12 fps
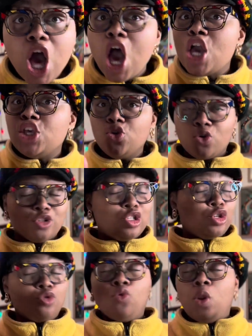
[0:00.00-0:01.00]
you're
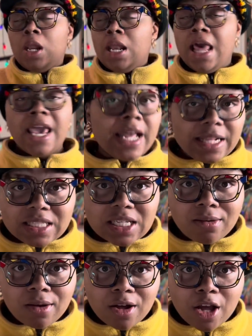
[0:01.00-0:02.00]
too late,
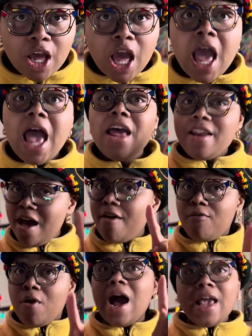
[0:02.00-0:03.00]
and
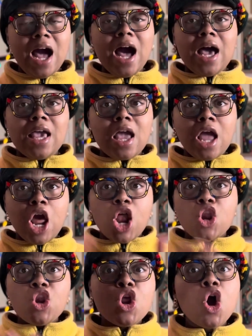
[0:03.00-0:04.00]
FYI,
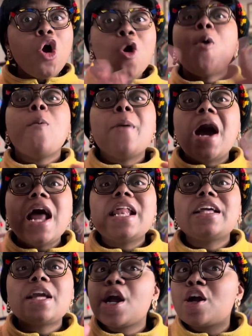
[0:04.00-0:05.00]
nobody
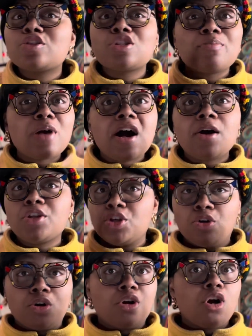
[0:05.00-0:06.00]
cares about
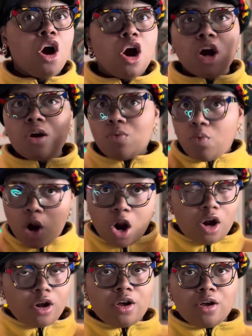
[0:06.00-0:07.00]
your
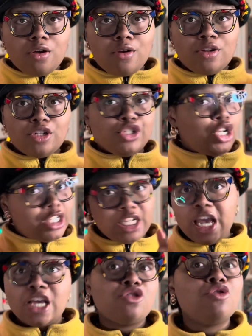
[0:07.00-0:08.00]
artwork, just in
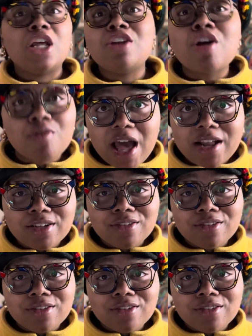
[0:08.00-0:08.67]
case you didn't know that.